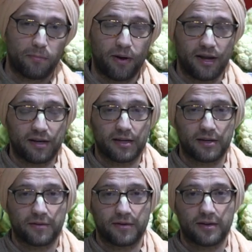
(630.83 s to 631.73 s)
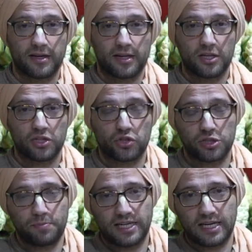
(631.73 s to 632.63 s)
But
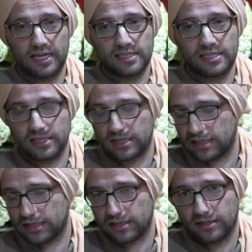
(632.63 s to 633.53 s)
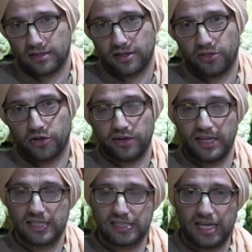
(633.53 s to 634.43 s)
just because there
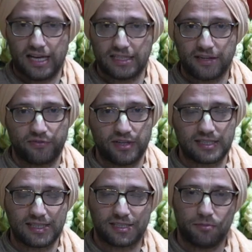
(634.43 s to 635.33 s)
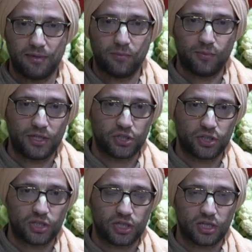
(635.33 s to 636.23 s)
is that difference doesn't mean we
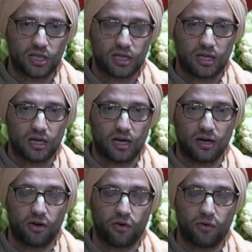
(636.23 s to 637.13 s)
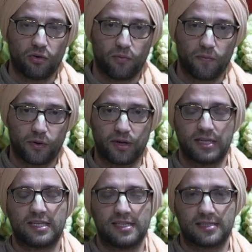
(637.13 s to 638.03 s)
should uh,
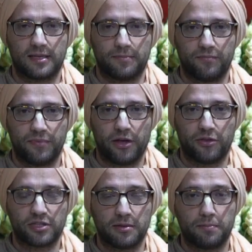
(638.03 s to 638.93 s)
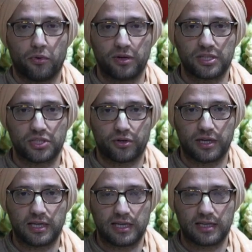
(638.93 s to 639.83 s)
criticize them. Now, there's an important
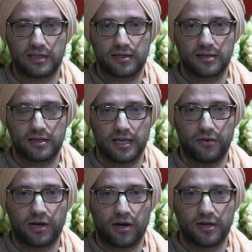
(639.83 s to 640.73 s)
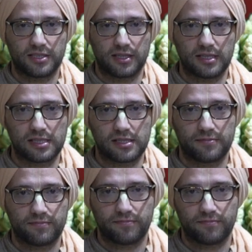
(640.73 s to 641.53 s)
story in regards to this.